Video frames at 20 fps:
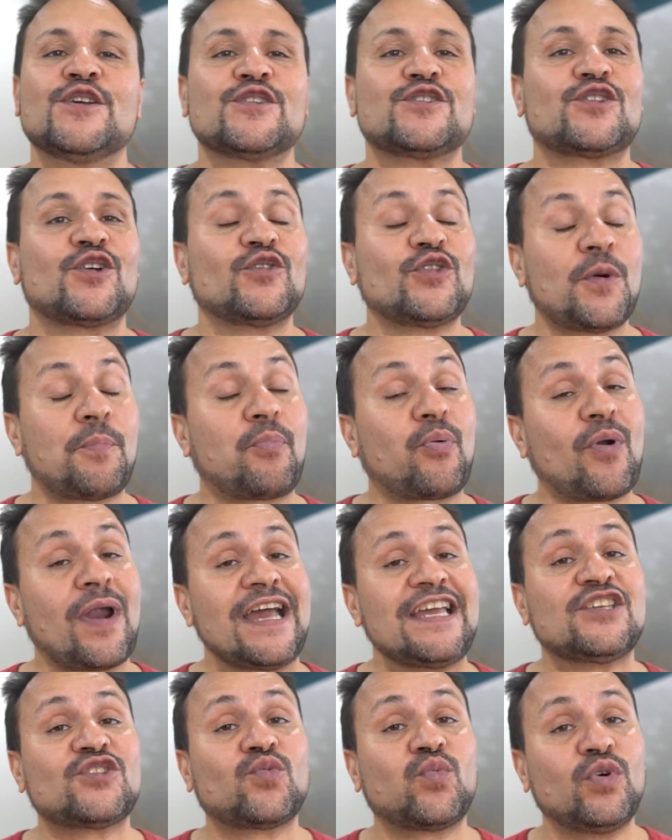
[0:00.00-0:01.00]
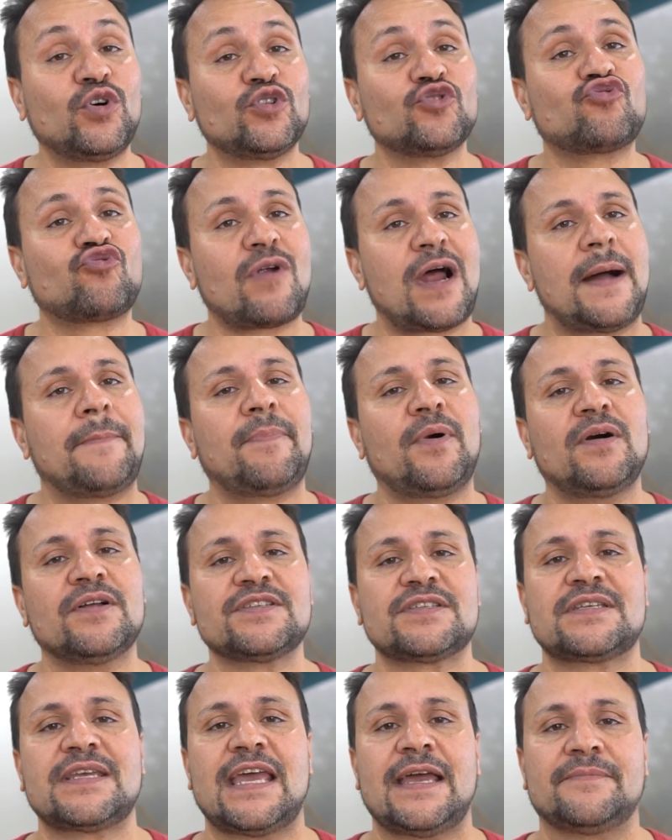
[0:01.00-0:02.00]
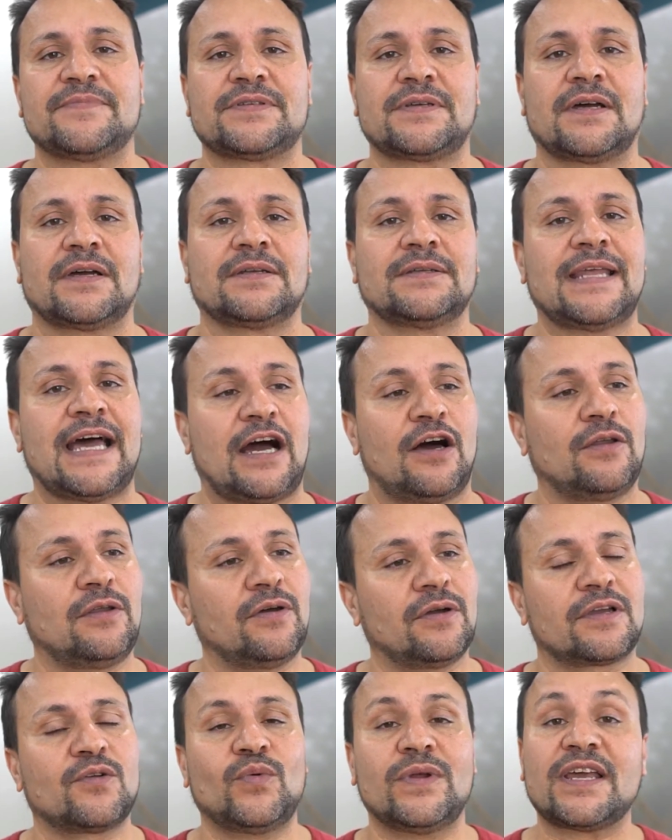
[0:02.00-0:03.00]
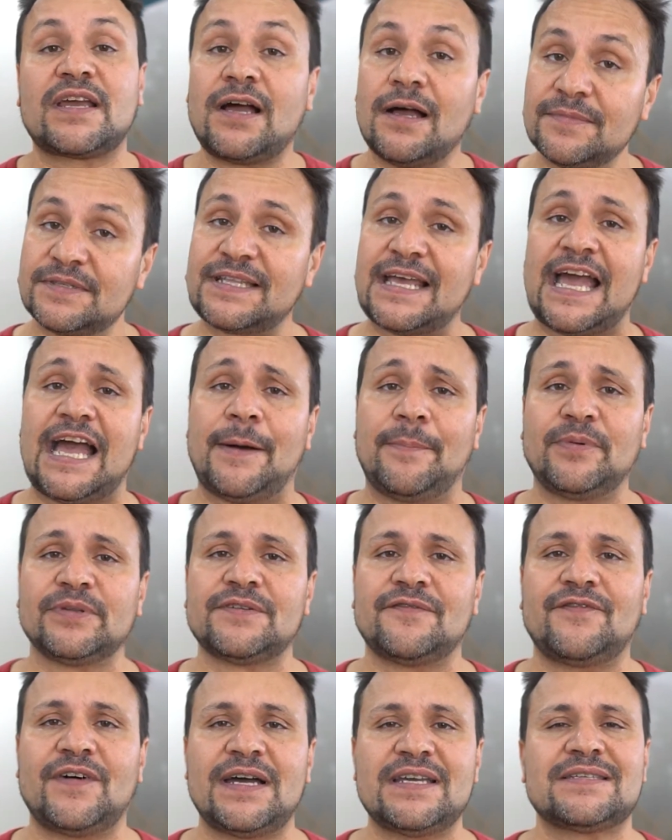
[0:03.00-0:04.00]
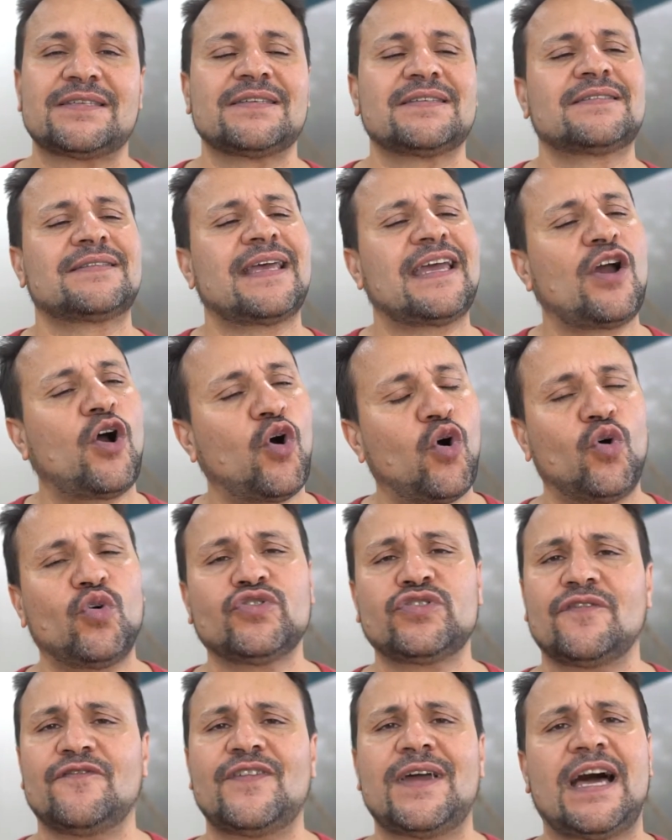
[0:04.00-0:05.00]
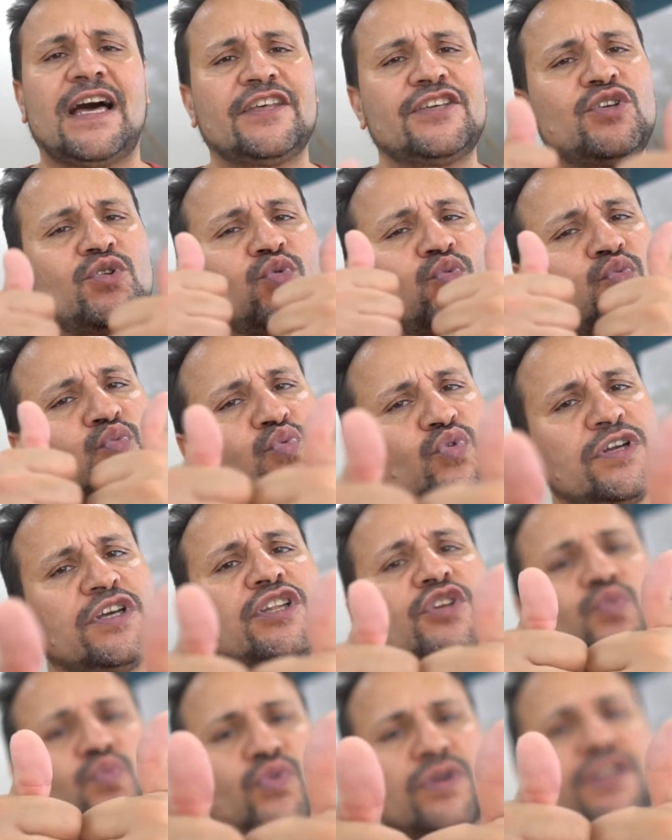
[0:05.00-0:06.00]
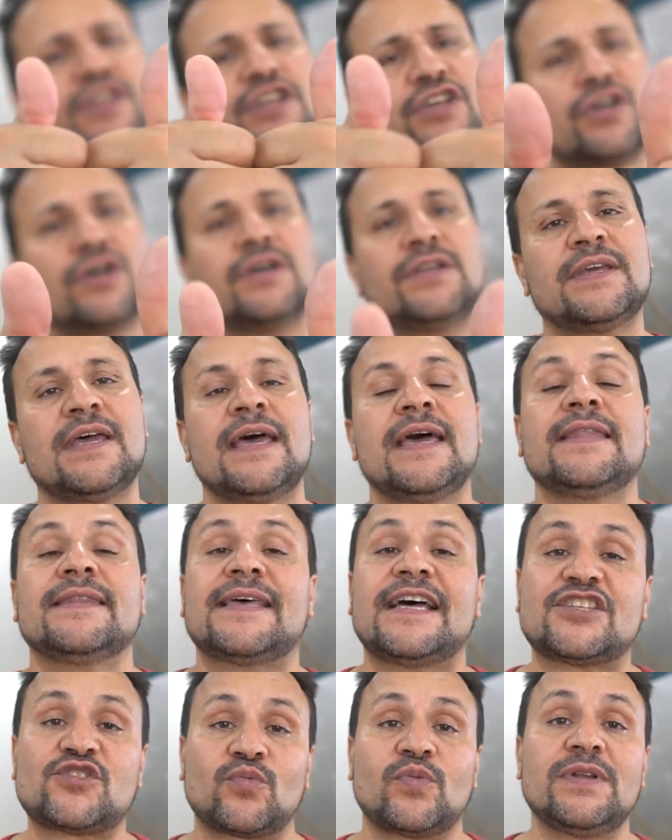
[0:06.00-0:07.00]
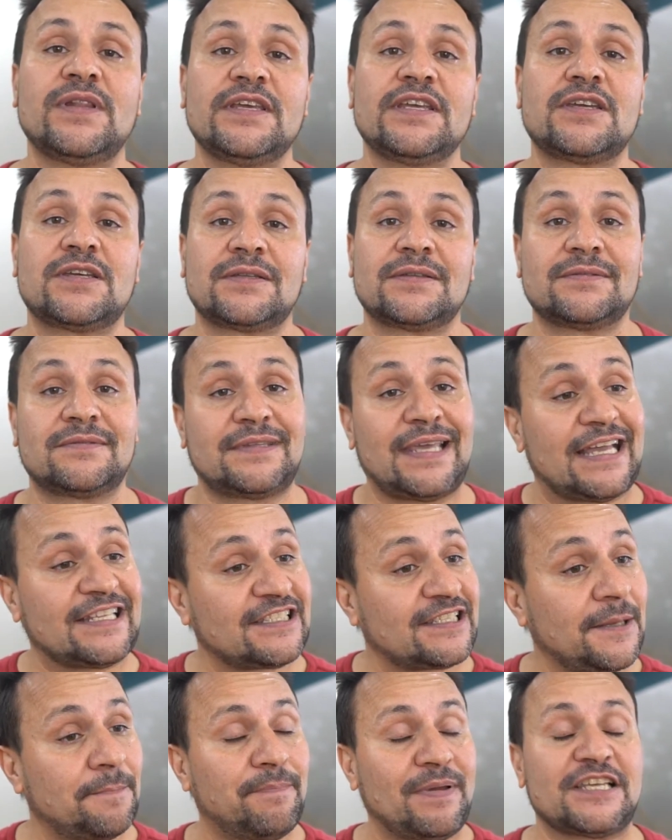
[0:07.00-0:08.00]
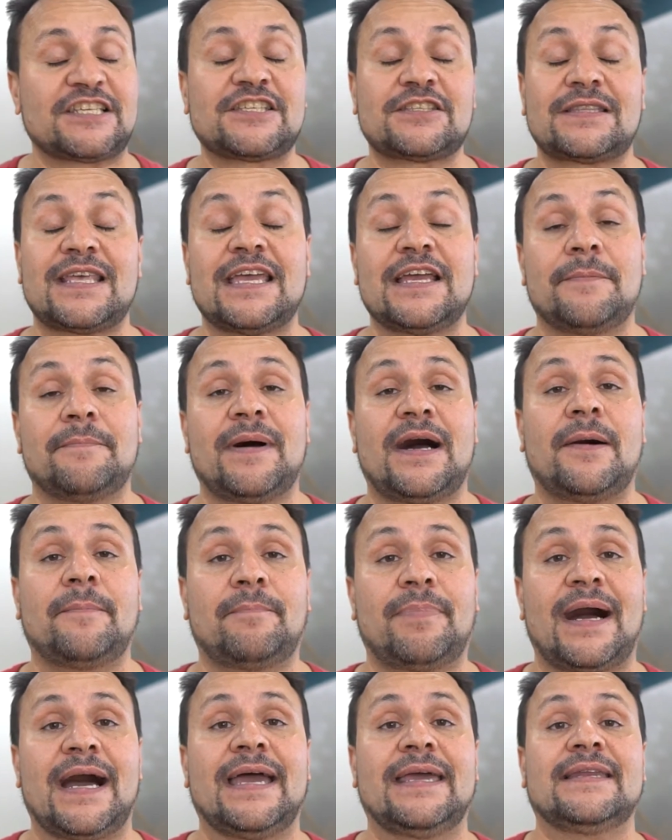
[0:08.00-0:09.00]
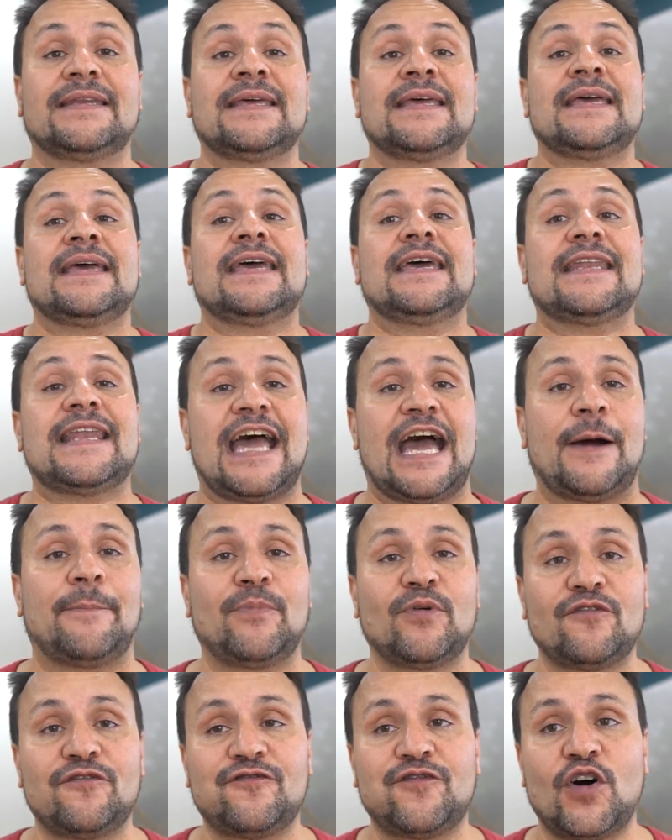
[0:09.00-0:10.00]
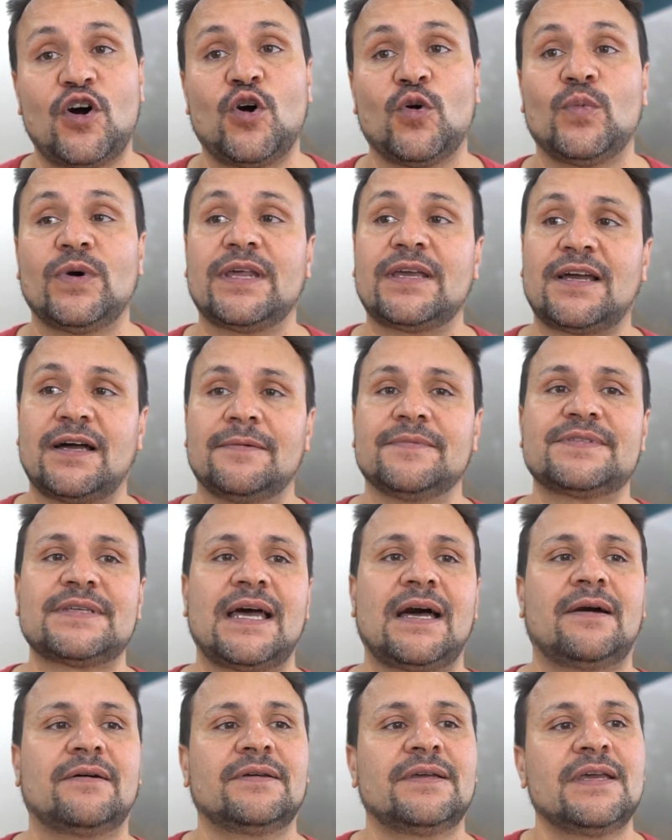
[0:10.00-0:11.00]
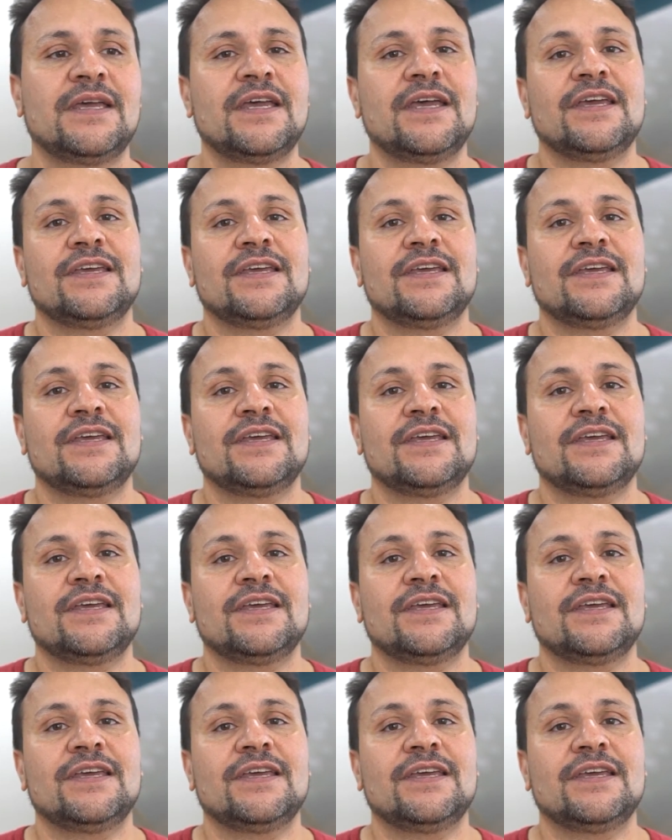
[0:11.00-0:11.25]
So the price will drop on Samsung. Now look, when it comes to Apple devices, they hold their value really good. That's the best thing about buying an Apple phone when it comes out.